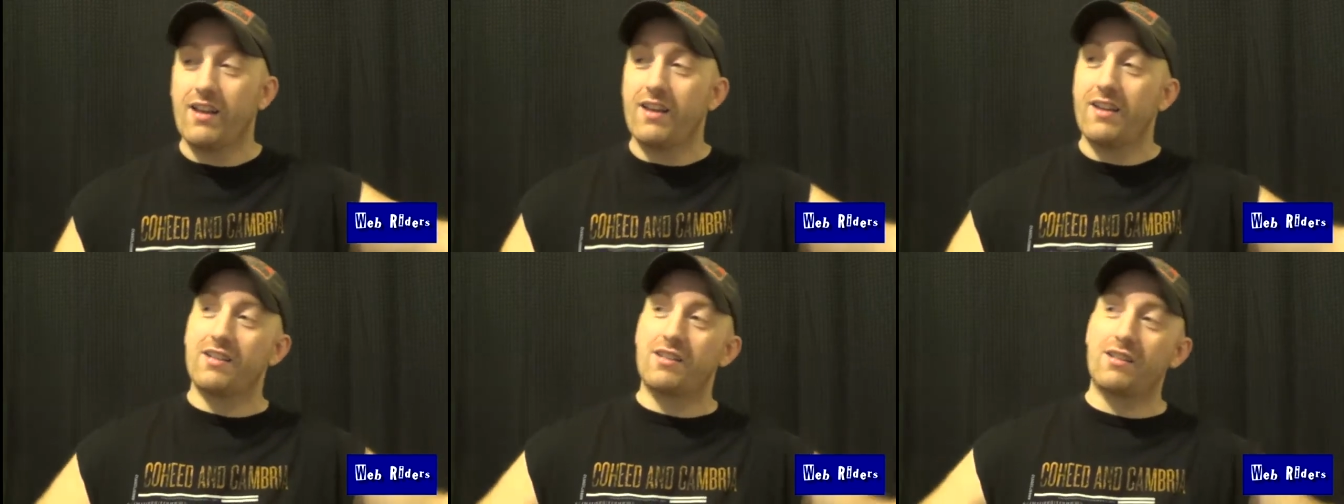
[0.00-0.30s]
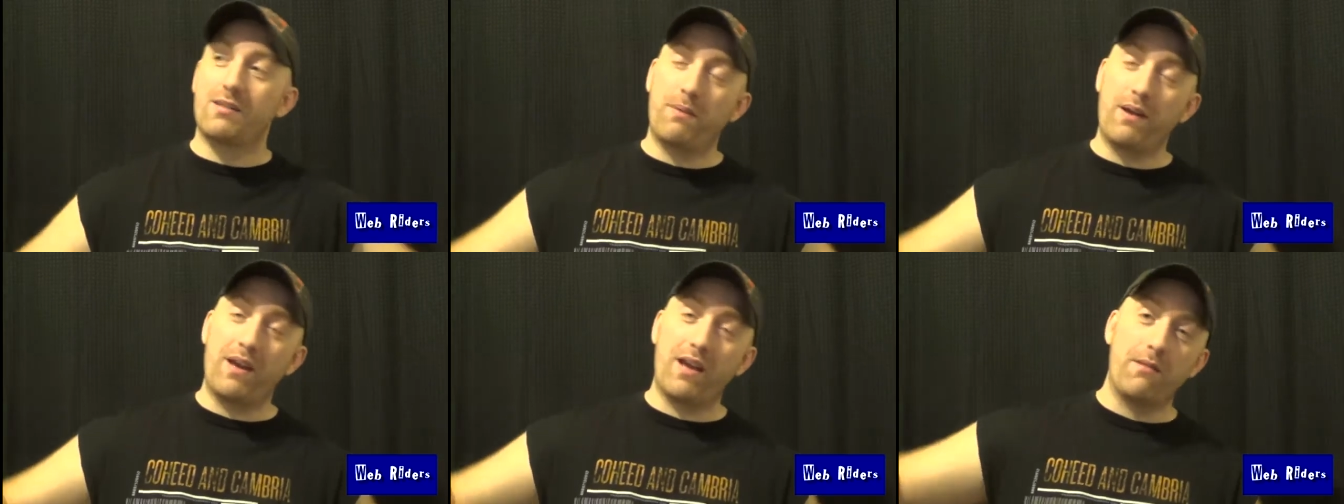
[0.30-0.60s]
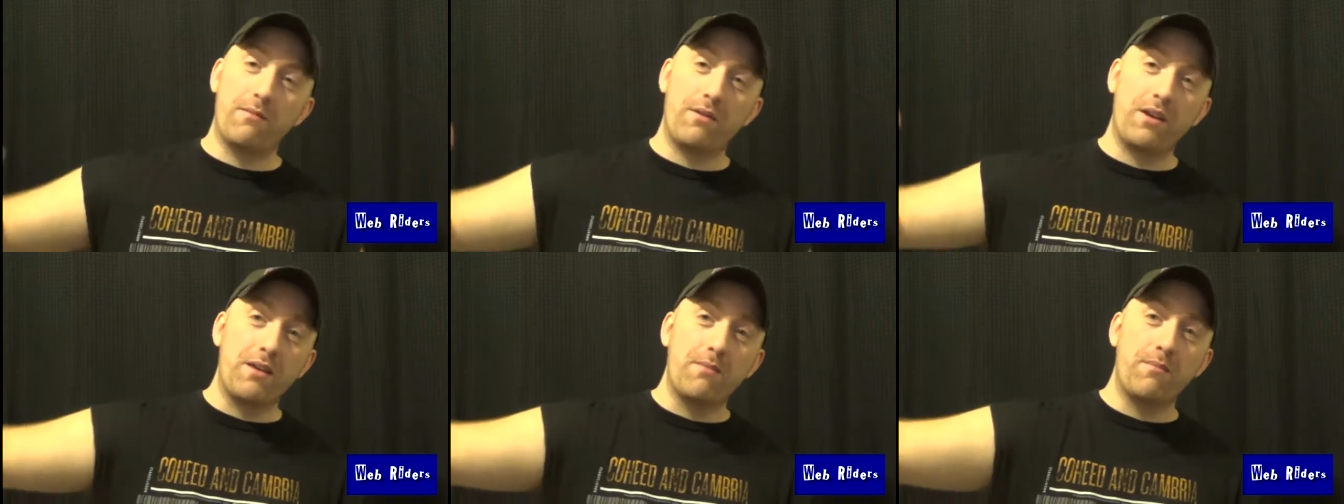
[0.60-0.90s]

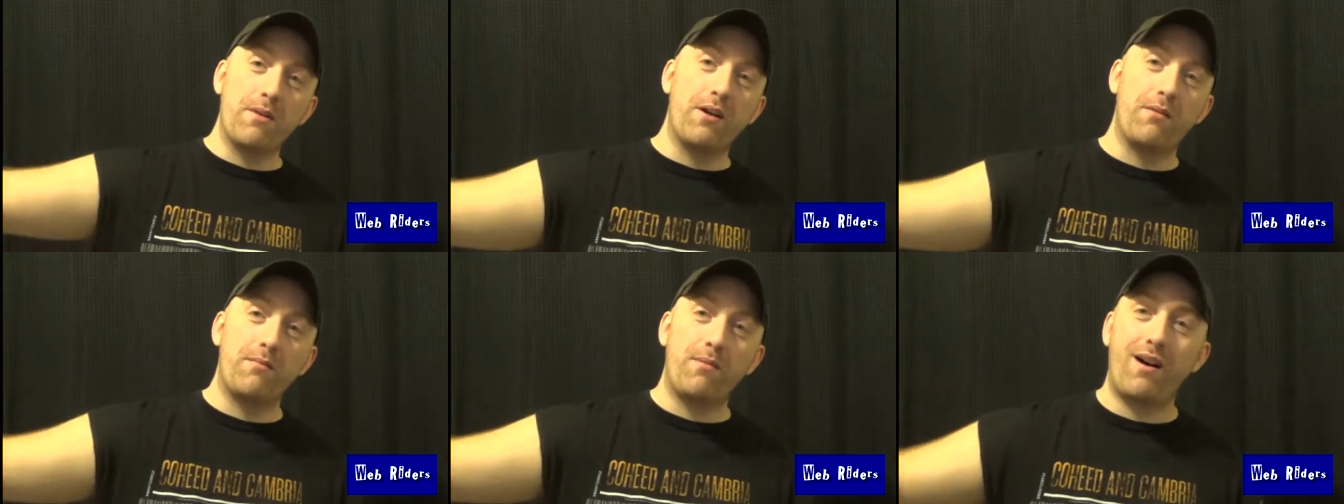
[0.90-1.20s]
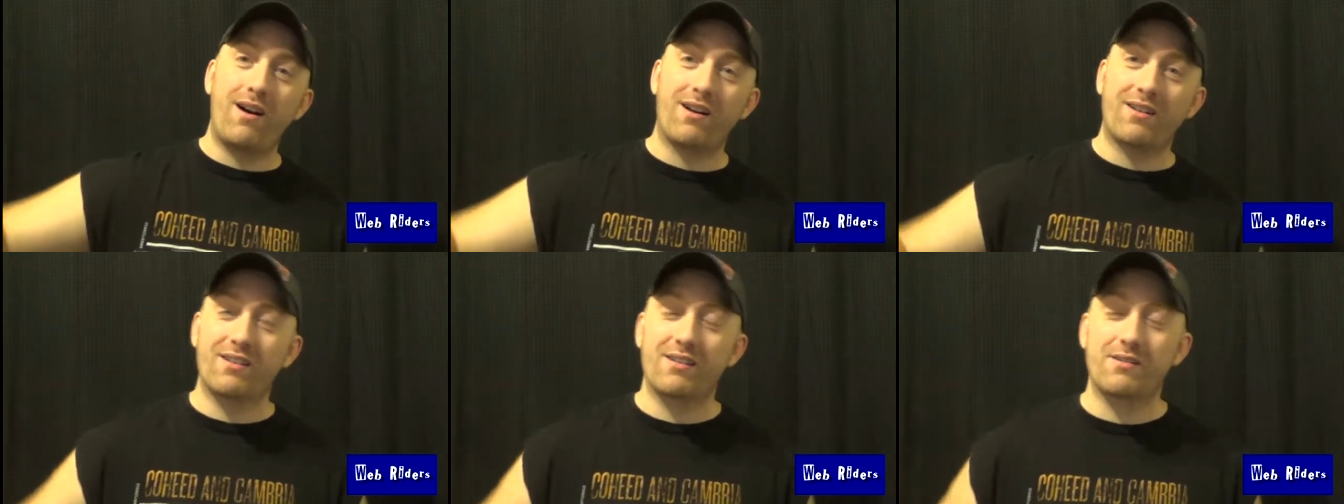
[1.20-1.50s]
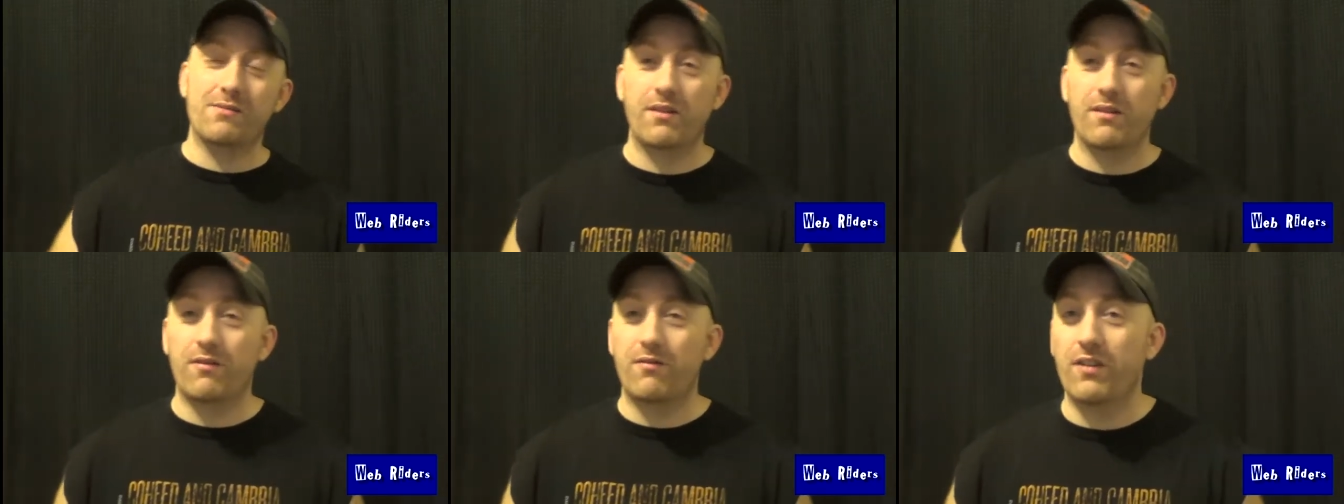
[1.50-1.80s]
spam email boxes
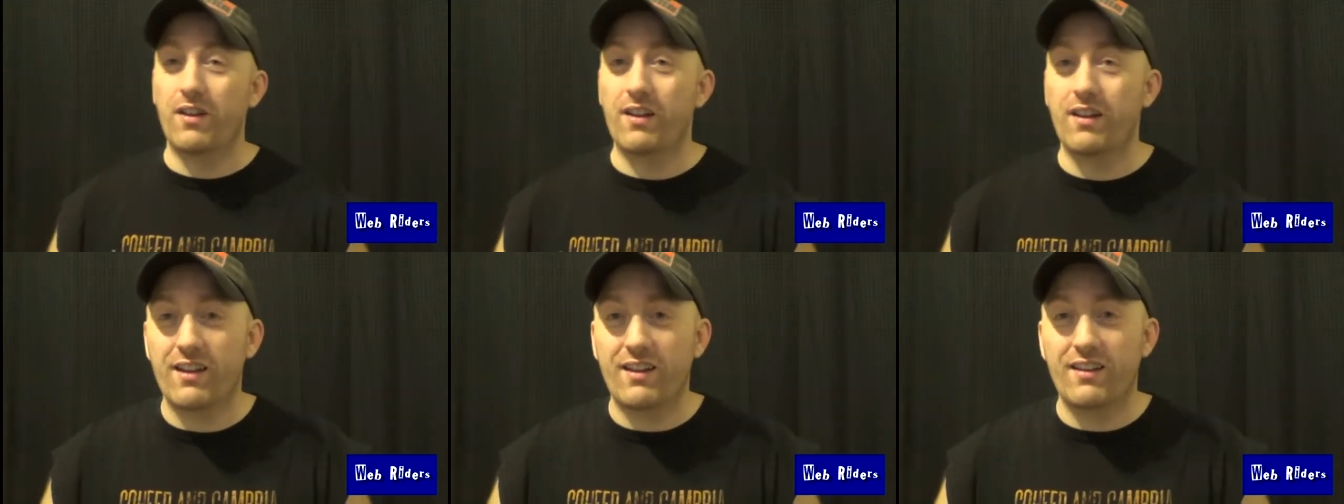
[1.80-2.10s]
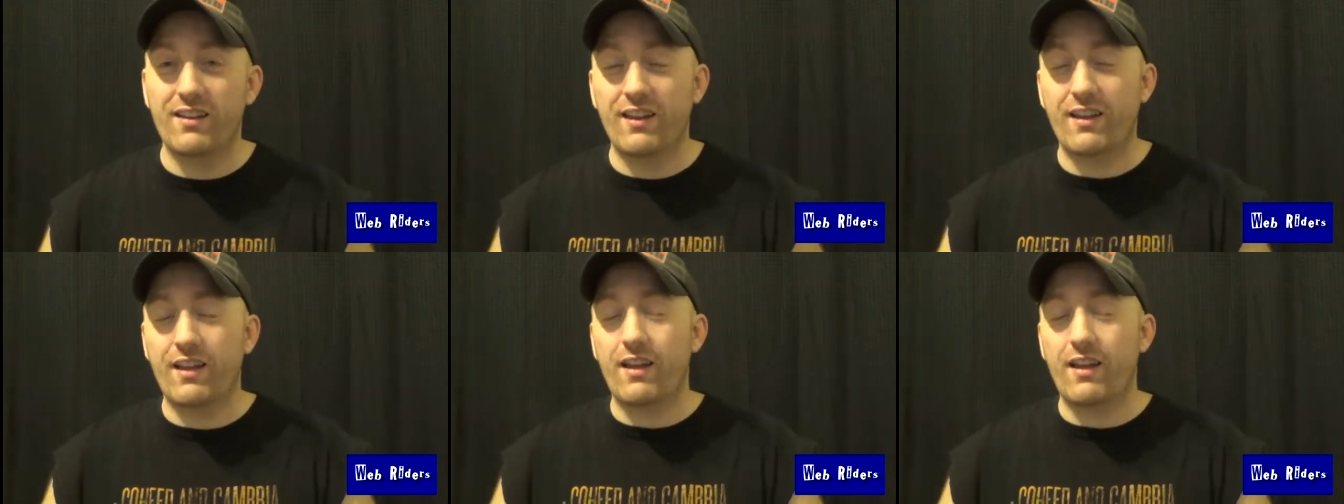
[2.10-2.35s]
with affiliate links.